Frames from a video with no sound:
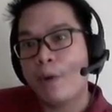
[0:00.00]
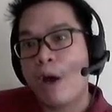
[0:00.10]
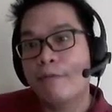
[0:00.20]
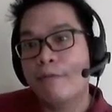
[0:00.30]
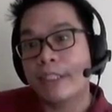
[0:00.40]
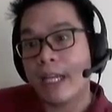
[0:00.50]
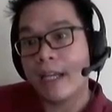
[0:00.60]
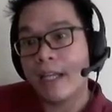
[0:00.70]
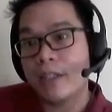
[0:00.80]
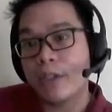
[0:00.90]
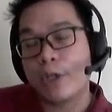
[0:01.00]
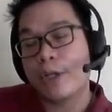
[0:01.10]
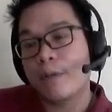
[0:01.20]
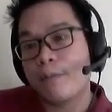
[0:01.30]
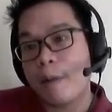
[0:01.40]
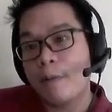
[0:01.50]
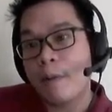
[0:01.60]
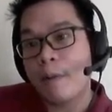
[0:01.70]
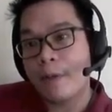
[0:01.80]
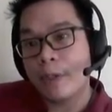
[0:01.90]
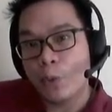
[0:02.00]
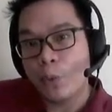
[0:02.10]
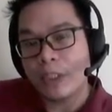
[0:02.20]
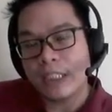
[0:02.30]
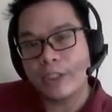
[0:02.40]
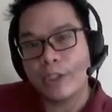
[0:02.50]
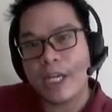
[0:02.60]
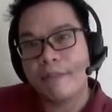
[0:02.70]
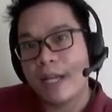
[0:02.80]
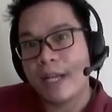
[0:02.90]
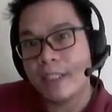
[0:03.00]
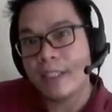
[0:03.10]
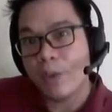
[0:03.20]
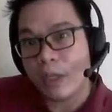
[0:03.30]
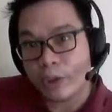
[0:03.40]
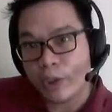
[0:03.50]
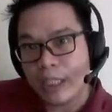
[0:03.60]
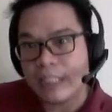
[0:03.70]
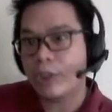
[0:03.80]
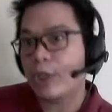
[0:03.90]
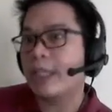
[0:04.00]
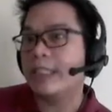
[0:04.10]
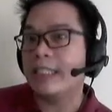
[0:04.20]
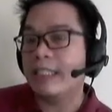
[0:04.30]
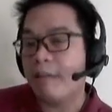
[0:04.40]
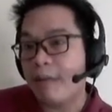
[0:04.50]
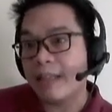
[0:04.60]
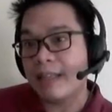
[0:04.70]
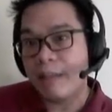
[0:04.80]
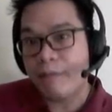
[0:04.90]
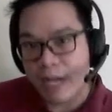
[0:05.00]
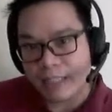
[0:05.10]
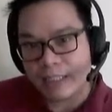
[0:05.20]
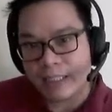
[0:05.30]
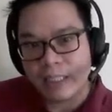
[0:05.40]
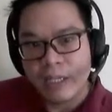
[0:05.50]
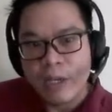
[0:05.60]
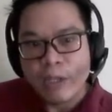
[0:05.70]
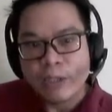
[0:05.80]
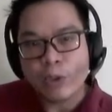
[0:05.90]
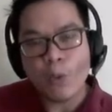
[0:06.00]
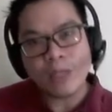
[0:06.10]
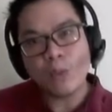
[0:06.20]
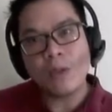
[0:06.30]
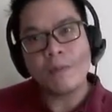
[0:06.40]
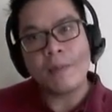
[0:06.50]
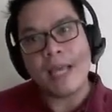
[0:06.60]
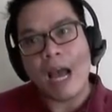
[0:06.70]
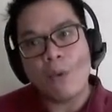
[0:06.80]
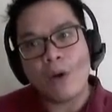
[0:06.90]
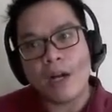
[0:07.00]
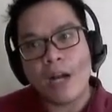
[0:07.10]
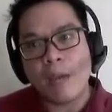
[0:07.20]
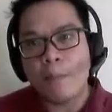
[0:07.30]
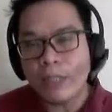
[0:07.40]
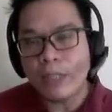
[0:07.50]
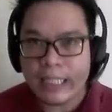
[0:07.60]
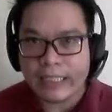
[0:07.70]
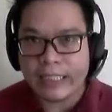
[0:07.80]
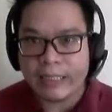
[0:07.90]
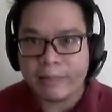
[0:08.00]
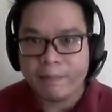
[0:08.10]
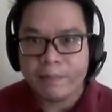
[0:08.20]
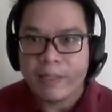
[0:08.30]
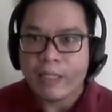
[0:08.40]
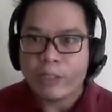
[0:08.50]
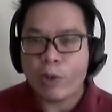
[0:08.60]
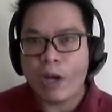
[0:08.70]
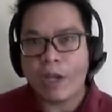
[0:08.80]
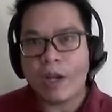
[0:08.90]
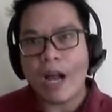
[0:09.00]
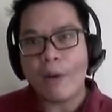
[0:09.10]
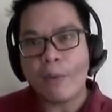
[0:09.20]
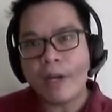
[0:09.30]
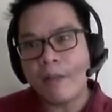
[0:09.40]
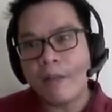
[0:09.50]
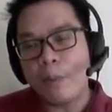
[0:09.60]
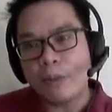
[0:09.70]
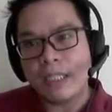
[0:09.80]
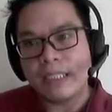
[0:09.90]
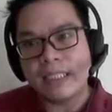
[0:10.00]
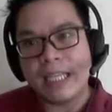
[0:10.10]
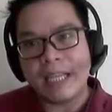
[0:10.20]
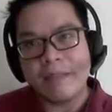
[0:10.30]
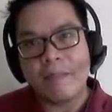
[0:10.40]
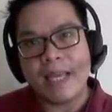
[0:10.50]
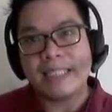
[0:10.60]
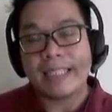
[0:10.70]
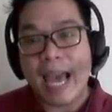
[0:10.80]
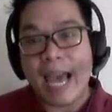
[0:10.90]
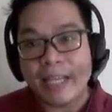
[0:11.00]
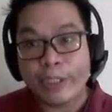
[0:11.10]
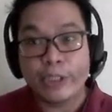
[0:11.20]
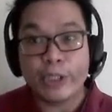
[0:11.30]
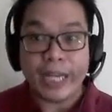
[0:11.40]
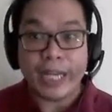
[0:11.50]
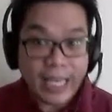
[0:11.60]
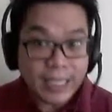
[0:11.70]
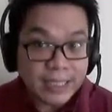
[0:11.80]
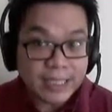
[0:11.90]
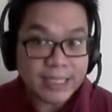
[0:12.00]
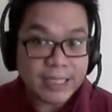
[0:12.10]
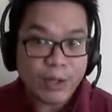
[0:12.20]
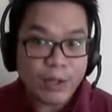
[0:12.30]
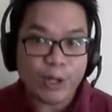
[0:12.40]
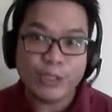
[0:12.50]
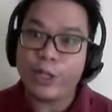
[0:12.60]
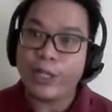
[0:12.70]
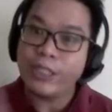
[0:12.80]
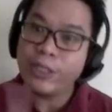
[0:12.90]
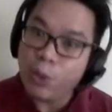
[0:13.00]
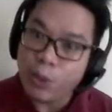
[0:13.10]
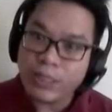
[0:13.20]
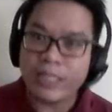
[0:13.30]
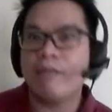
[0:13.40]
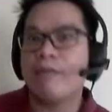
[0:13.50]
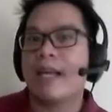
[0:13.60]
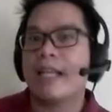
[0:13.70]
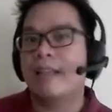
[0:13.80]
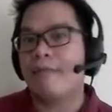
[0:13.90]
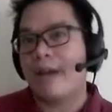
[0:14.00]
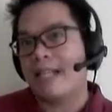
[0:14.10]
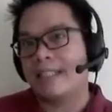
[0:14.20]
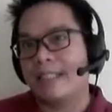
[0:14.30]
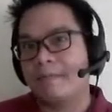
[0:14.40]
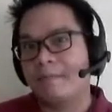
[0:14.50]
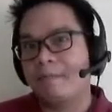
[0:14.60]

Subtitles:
you have your problem number 2, which is your inferential question. Is there a significant difference? So what will be our hypothesis? So our hypothesis can be it's either there is or there is no significant difference.